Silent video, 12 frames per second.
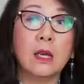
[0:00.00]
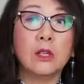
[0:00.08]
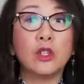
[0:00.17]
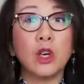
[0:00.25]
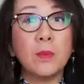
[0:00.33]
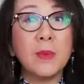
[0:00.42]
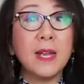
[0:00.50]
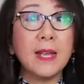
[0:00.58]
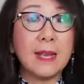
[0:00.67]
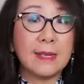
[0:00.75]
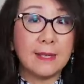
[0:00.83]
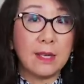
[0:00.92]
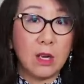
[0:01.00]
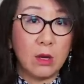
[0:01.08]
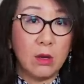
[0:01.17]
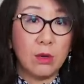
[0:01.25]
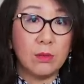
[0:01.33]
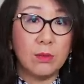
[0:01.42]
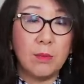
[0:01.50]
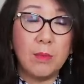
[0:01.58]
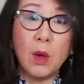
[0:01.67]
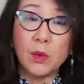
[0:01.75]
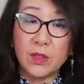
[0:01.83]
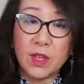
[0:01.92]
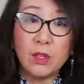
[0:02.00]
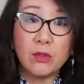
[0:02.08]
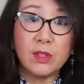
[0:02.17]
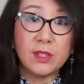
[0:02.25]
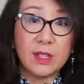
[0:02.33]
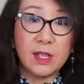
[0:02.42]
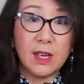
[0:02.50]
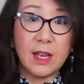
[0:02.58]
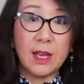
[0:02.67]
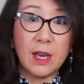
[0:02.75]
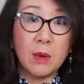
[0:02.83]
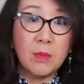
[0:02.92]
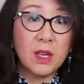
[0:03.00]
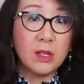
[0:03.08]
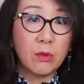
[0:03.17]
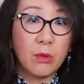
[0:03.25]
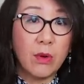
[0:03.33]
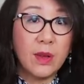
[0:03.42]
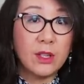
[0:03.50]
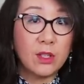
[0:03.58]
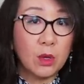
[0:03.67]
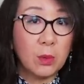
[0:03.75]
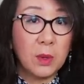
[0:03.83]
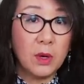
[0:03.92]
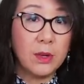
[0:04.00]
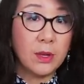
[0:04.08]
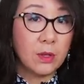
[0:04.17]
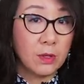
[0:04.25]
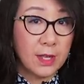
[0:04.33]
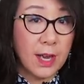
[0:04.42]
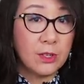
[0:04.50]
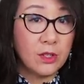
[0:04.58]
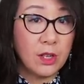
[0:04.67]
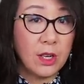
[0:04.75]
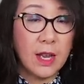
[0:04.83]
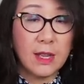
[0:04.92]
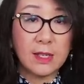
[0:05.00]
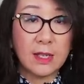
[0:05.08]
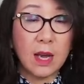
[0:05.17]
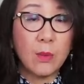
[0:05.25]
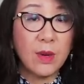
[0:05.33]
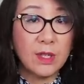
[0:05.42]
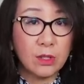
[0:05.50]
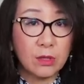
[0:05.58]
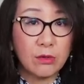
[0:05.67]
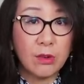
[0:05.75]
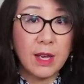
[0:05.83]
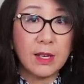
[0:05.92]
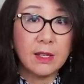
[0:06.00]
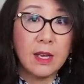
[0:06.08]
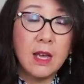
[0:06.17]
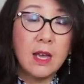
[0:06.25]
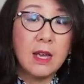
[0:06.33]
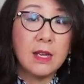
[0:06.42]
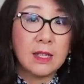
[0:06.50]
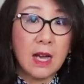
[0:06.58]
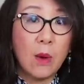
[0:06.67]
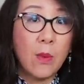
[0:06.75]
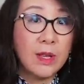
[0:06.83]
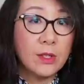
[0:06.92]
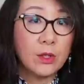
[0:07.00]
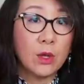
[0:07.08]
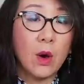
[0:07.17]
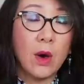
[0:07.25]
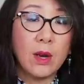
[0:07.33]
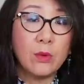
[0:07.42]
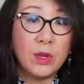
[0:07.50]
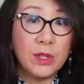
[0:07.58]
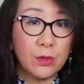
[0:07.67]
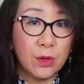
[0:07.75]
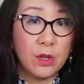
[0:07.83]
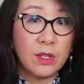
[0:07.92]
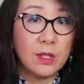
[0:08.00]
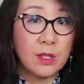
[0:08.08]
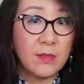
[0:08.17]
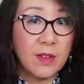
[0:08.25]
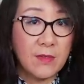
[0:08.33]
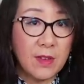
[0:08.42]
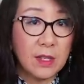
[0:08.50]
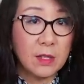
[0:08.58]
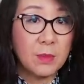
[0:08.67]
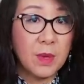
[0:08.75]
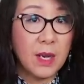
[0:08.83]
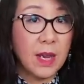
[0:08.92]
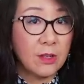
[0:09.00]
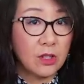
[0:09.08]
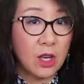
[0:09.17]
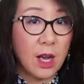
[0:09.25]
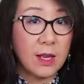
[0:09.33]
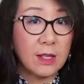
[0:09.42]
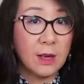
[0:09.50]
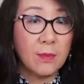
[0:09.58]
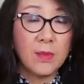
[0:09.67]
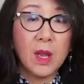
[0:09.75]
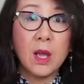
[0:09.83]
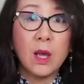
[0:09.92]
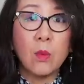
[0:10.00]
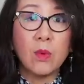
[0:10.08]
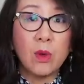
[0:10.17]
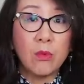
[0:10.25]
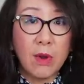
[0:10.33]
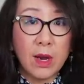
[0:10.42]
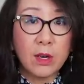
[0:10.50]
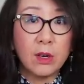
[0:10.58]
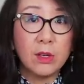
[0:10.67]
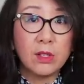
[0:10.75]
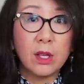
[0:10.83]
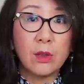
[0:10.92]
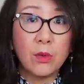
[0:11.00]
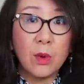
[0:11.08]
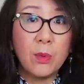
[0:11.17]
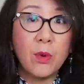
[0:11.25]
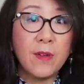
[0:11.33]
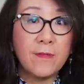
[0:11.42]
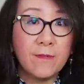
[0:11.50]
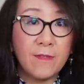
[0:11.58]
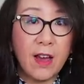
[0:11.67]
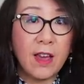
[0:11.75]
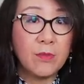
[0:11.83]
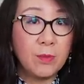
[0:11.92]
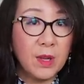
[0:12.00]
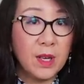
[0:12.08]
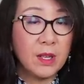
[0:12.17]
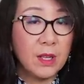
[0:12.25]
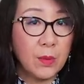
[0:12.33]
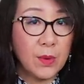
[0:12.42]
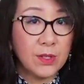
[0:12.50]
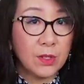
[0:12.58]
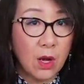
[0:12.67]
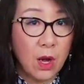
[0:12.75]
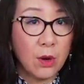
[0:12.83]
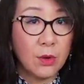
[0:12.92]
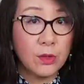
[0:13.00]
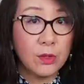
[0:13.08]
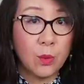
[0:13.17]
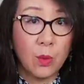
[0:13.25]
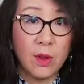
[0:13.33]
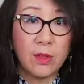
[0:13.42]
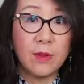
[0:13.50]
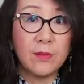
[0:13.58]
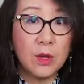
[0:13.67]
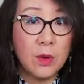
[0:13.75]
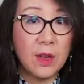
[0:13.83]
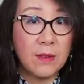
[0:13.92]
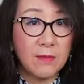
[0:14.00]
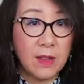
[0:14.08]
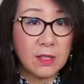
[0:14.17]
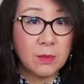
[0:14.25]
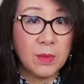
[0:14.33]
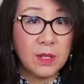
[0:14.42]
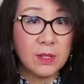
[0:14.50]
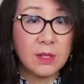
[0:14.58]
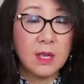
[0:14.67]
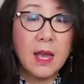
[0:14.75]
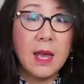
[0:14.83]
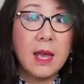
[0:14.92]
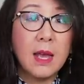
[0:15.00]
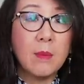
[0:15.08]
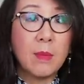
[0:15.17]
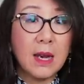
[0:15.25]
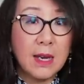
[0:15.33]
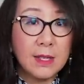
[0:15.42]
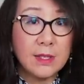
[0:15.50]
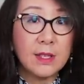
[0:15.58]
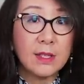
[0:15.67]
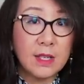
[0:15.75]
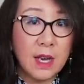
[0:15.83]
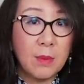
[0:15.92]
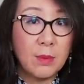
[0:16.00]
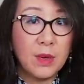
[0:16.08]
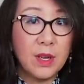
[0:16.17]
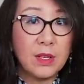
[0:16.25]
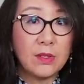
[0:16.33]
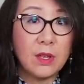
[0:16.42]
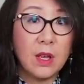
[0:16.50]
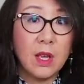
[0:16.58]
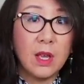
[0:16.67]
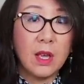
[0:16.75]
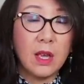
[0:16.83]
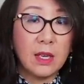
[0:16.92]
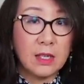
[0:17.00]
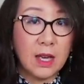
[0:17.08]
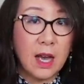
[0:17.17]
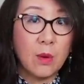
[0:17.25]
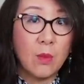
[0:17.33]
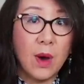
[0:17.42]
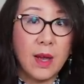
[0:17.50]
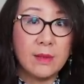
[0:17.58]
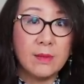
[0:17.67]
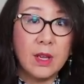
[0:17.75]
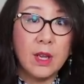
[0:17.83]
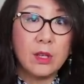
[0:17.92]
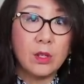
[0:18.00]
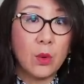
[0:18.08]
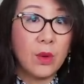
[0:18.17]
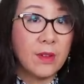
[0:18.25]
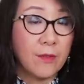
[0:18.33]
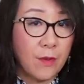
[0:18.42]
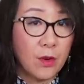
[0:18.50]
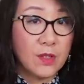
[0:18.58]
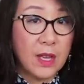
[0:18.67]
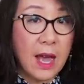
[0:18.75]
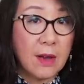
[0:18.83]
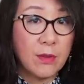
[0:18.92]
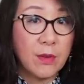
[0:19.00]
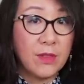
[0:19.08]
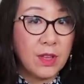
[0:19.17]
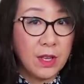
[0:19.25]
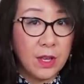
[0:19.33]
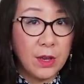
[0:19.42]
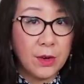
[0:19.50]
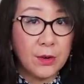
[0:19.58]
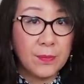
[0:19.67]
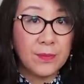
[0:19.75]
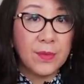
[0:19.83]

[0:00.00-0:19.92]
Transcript: Germany isn't alone. Most interestingly, amid growing geopolitical tension in the Taiwan Strait, Taiwan saw a resurgence of investment in China, with a record $3.5 billion worth of new investments by listed companies in Taiwan during the first half of the year.